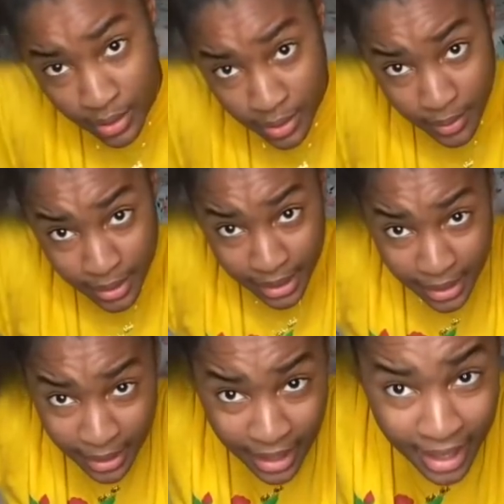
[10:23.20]
We did
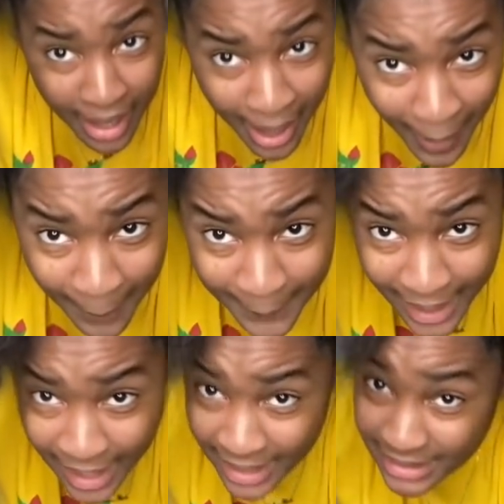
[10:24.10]

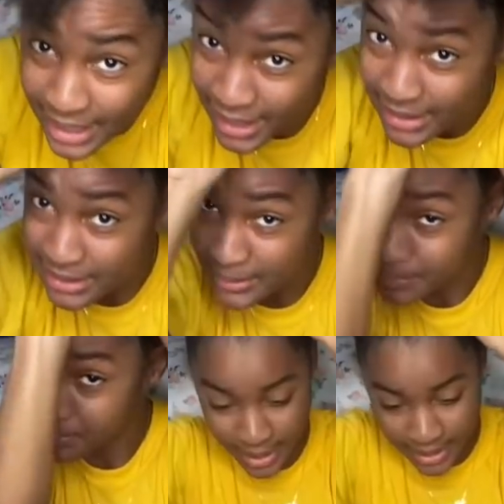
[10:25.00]
barely takes.
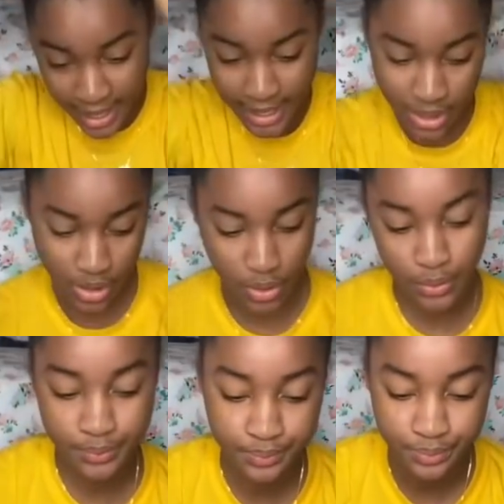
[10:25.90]
now I
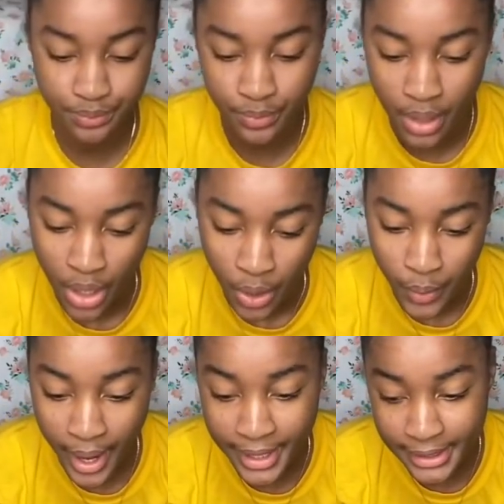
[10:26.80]
know we
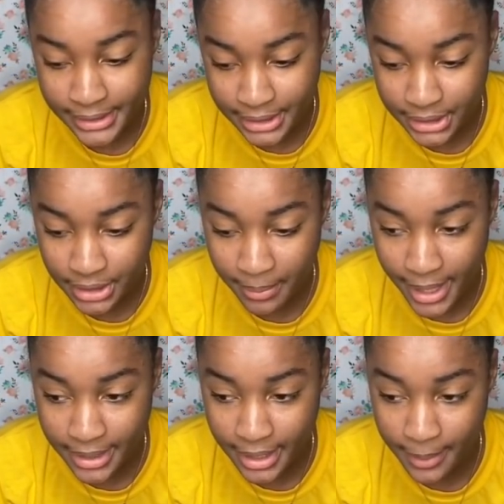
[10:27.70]
had this teacher by
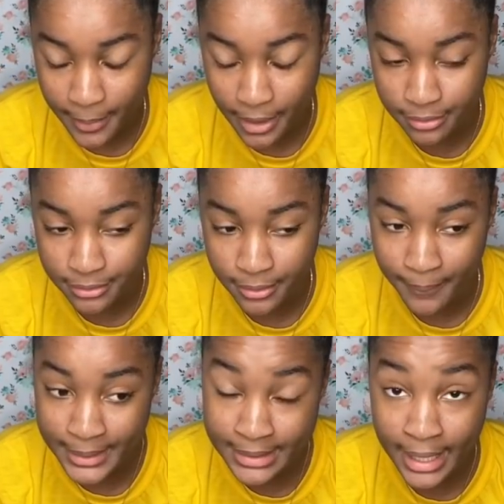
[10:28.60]
the name of
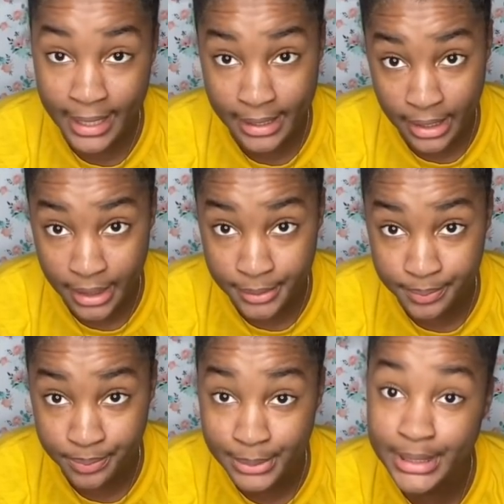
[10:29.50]
Mr. Henlan.
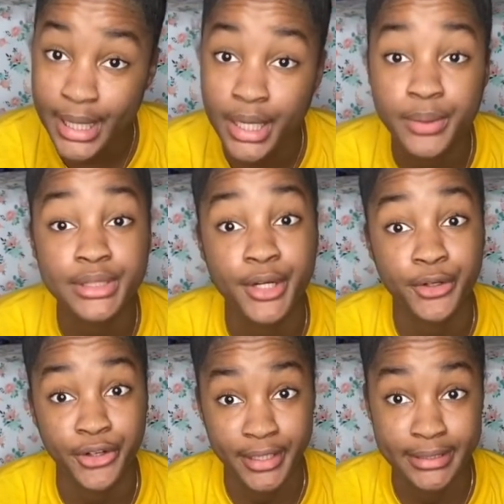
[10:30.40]
Mr. Henlan was a
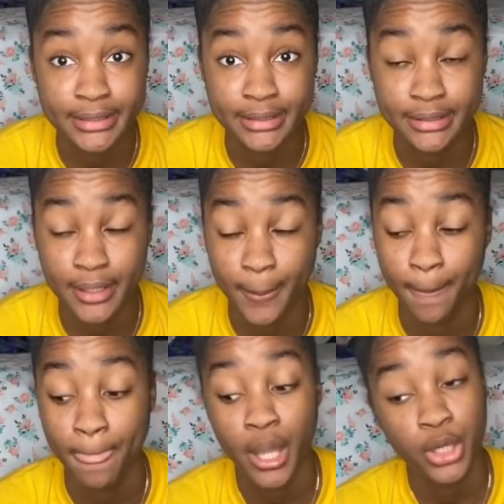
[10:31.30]
great teacher.
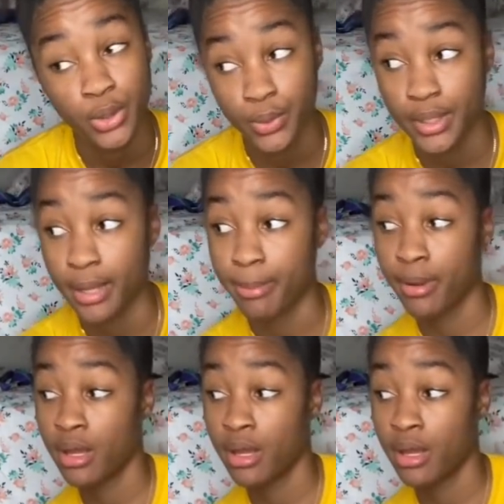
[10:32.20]
No cap.